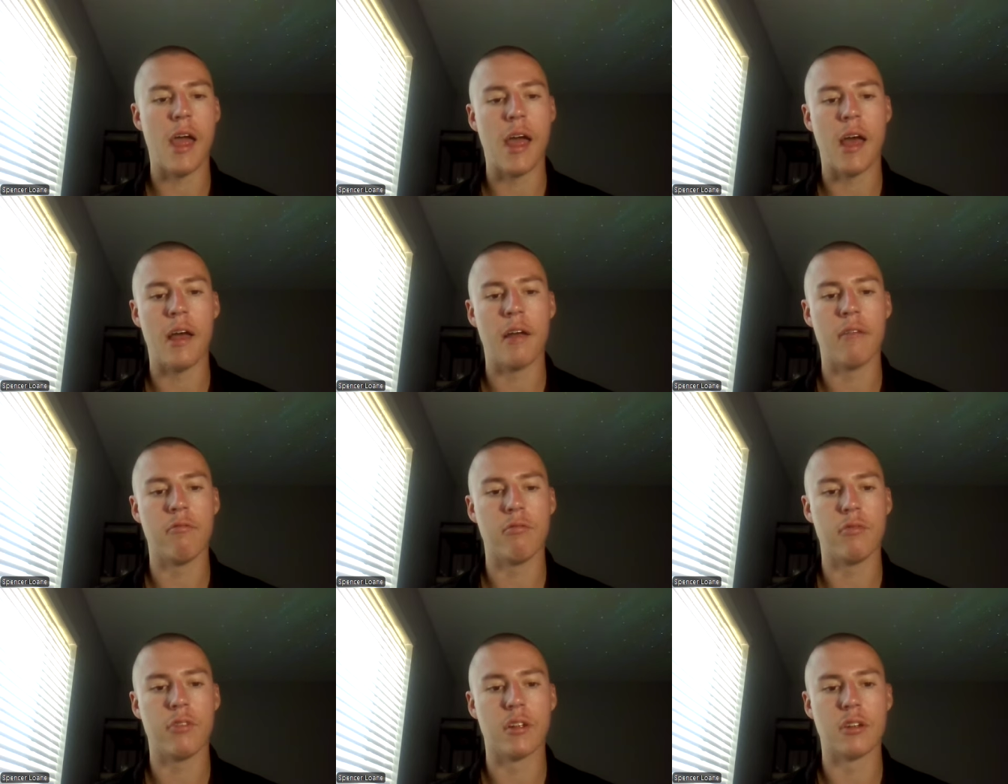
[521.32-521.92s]

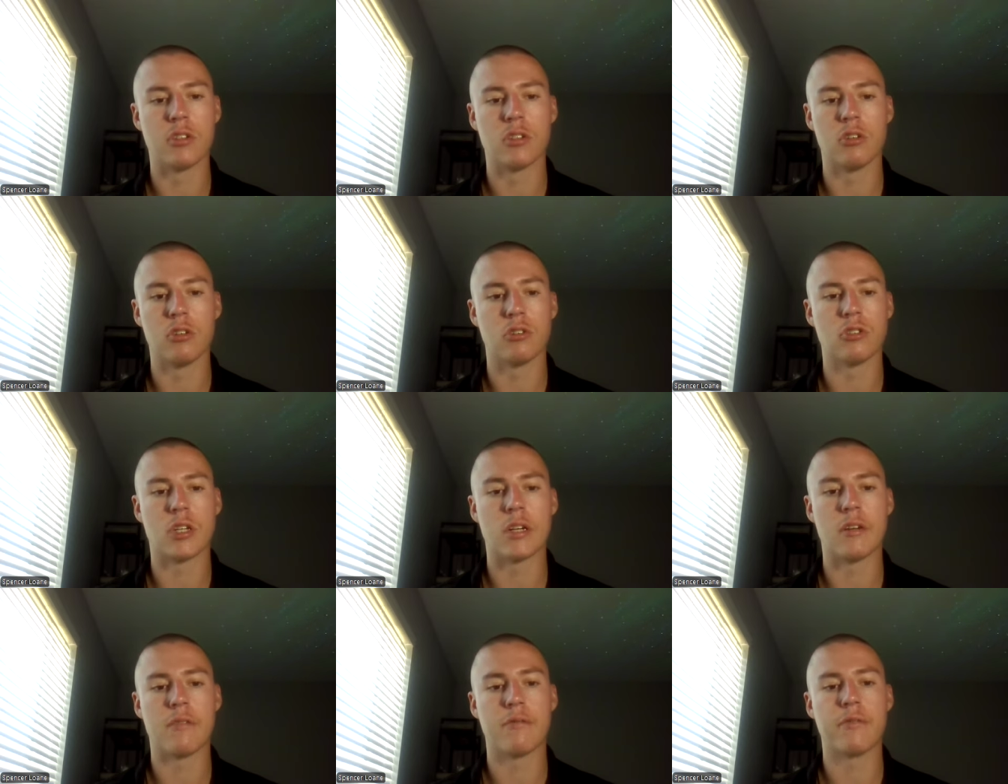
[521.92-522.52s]
and they're still
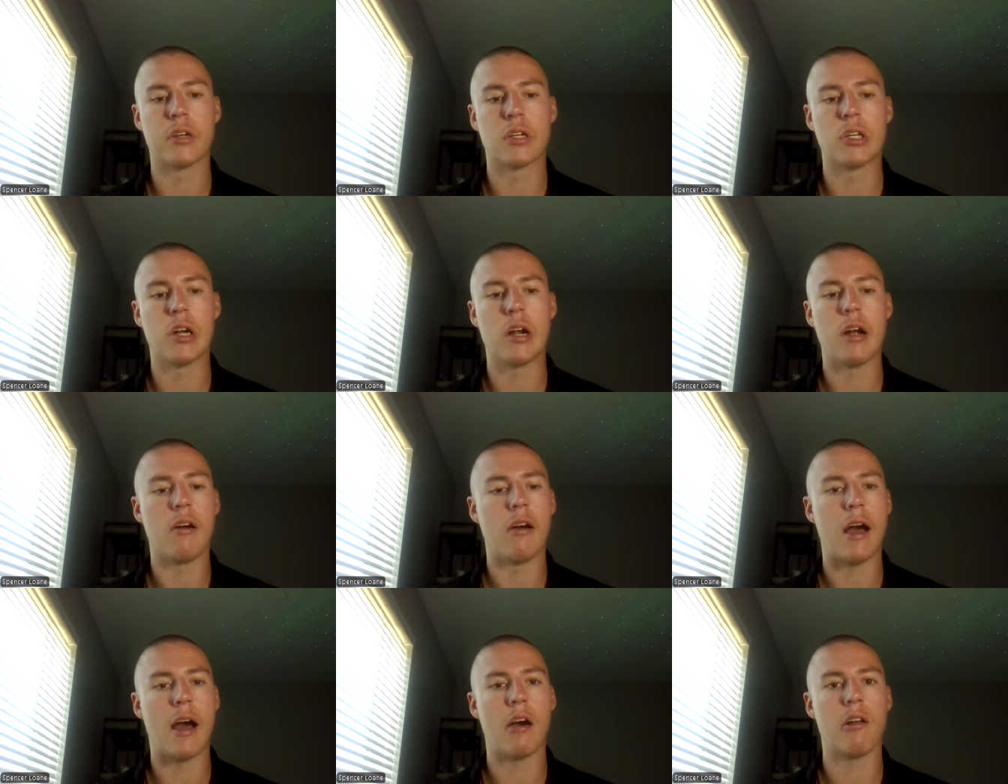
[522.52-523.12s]
trying to figure
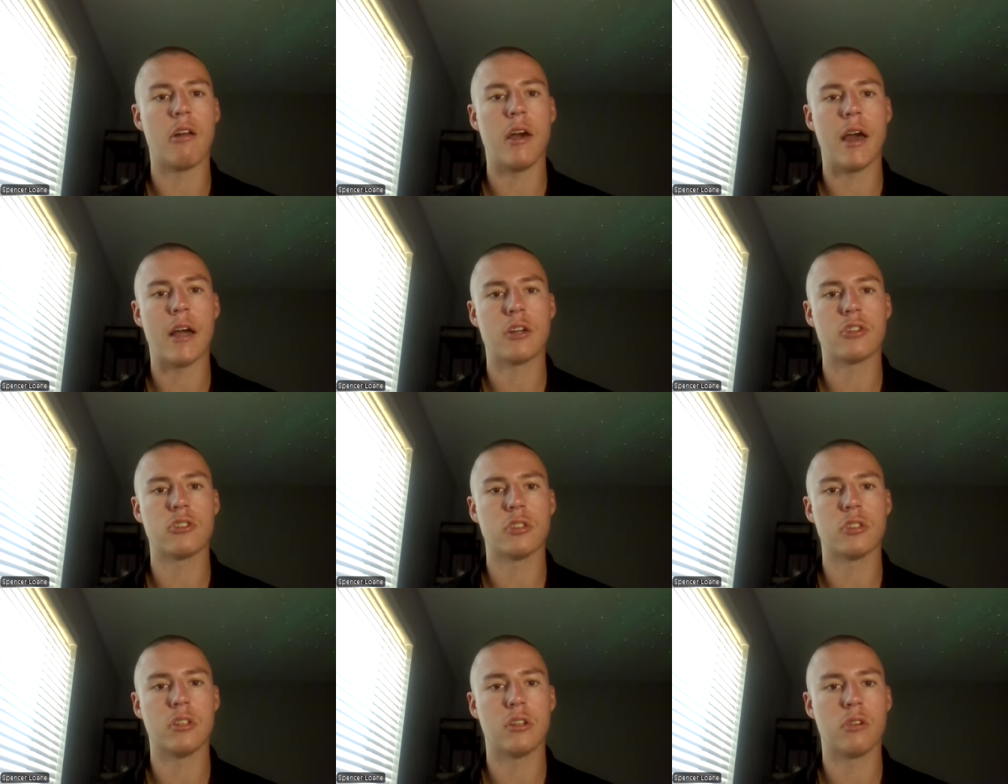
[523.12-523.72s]
out how to
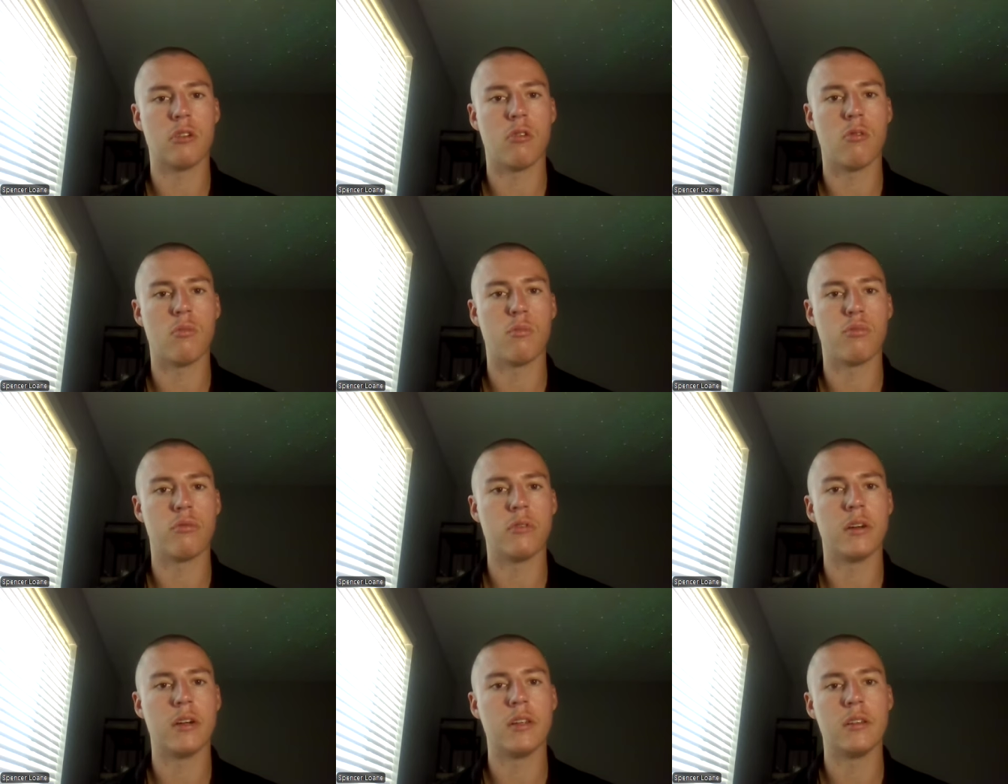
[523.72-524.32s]
actually
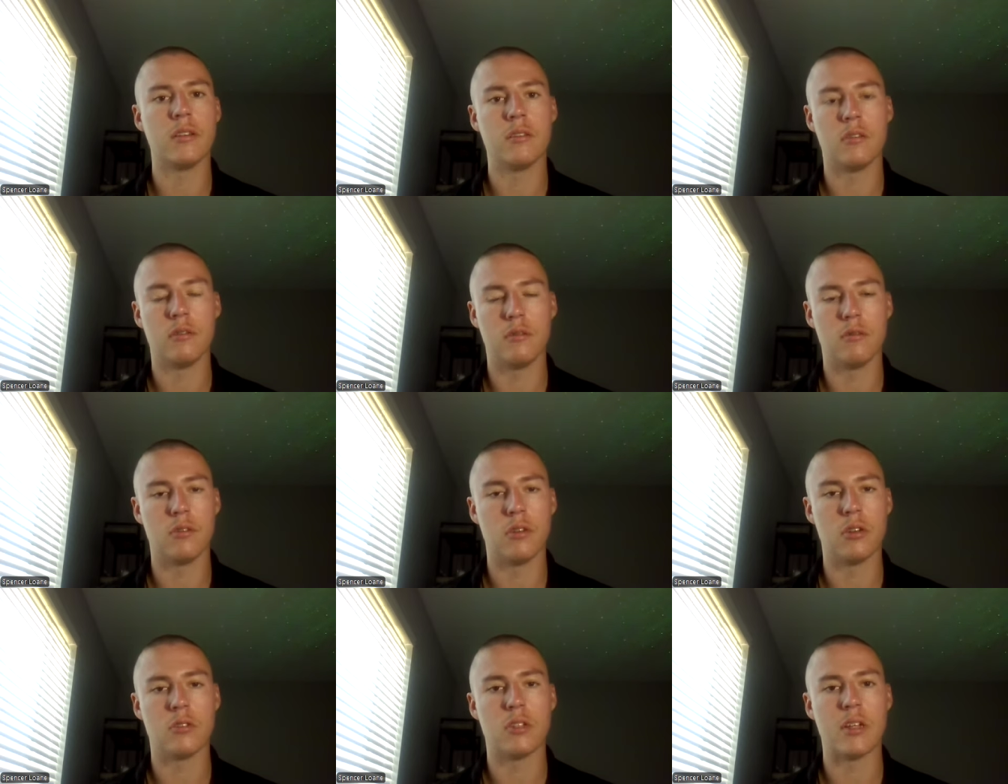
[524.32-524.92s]
incorporate
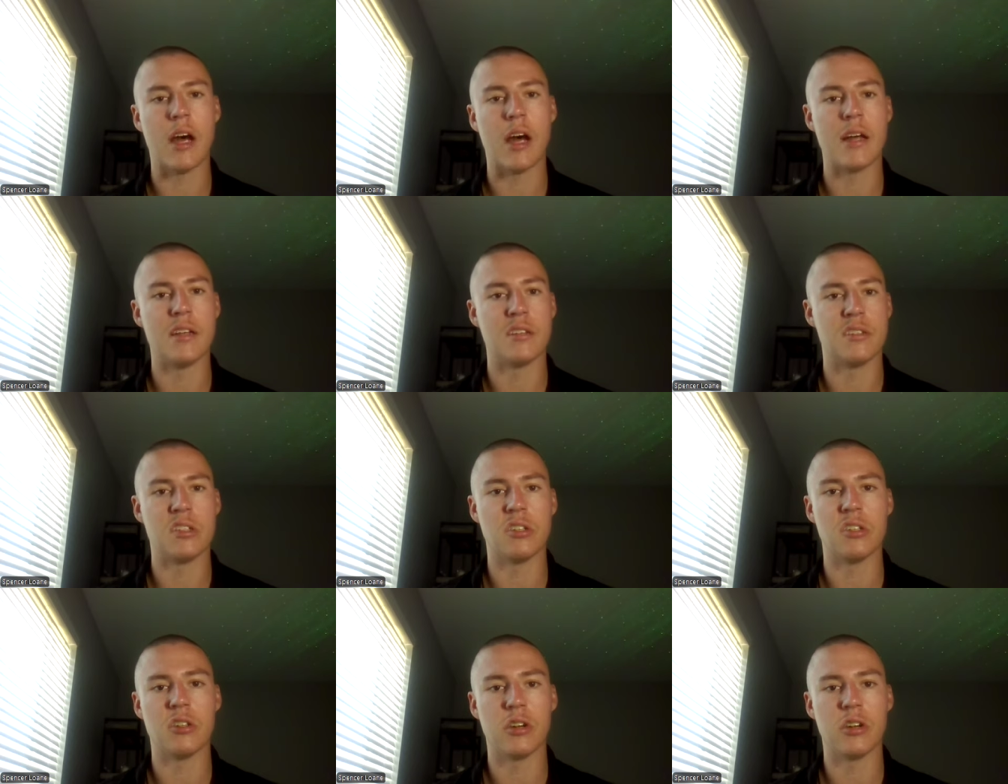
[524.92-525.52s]
their
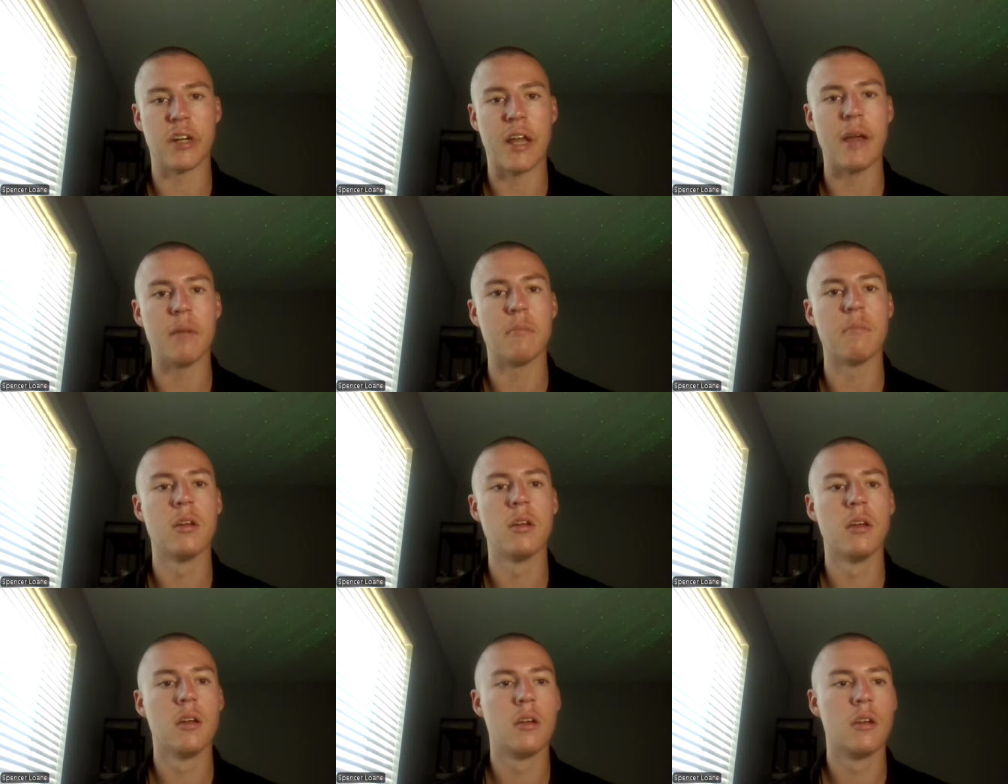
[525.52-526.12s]
size into their
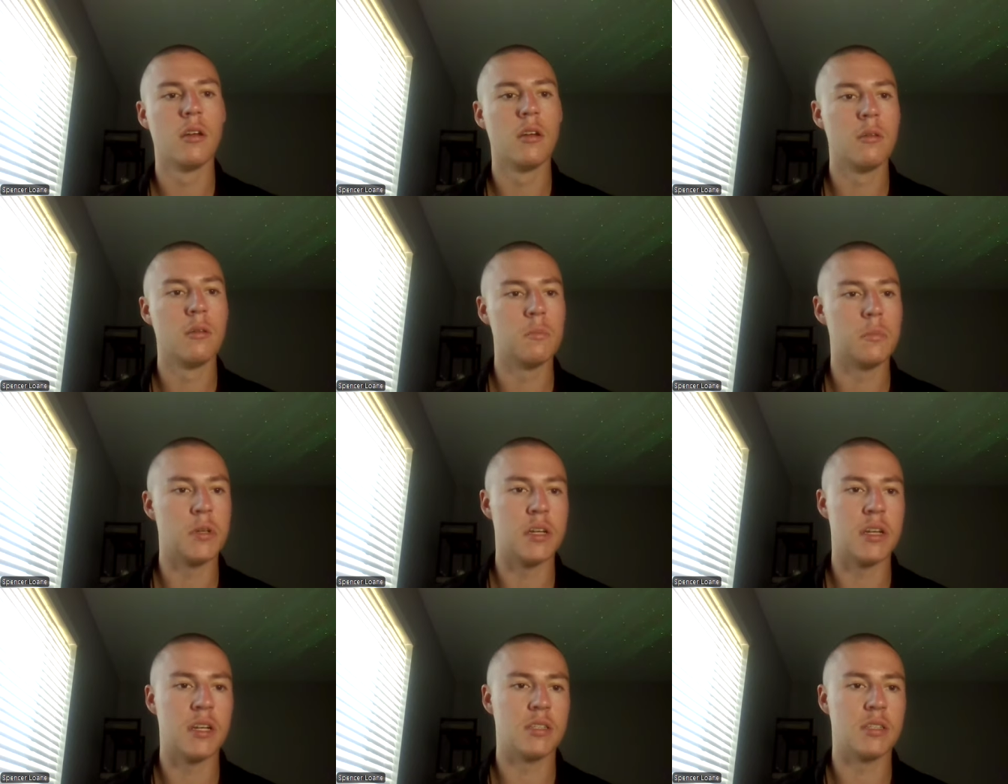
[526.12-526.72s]
game
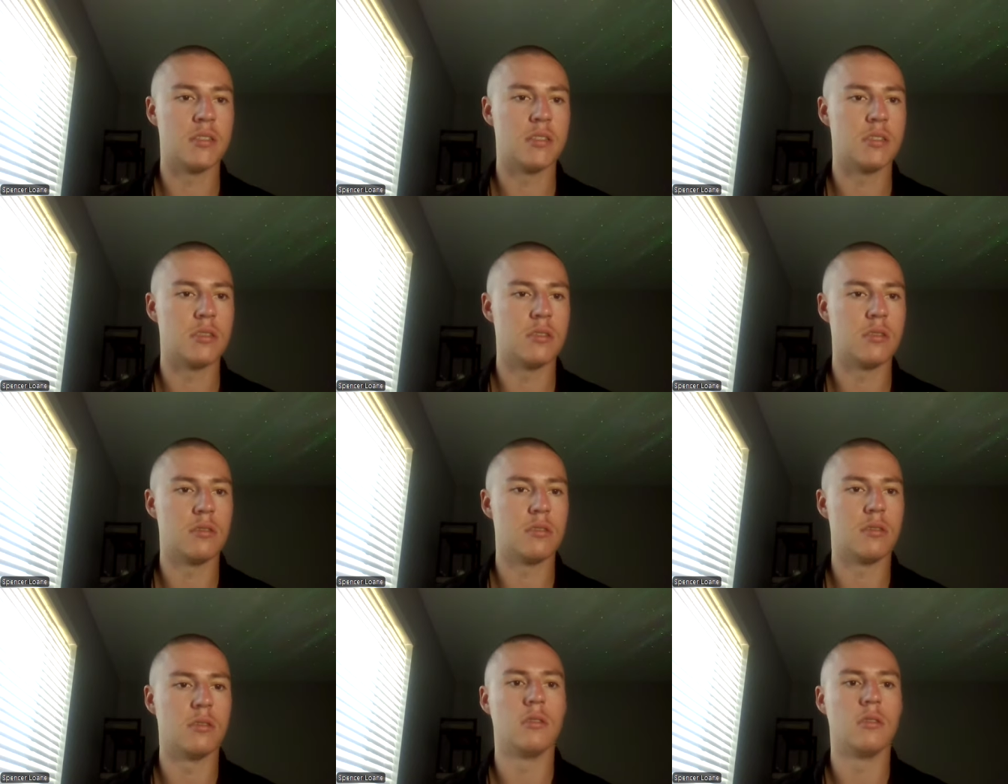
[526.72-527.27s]
because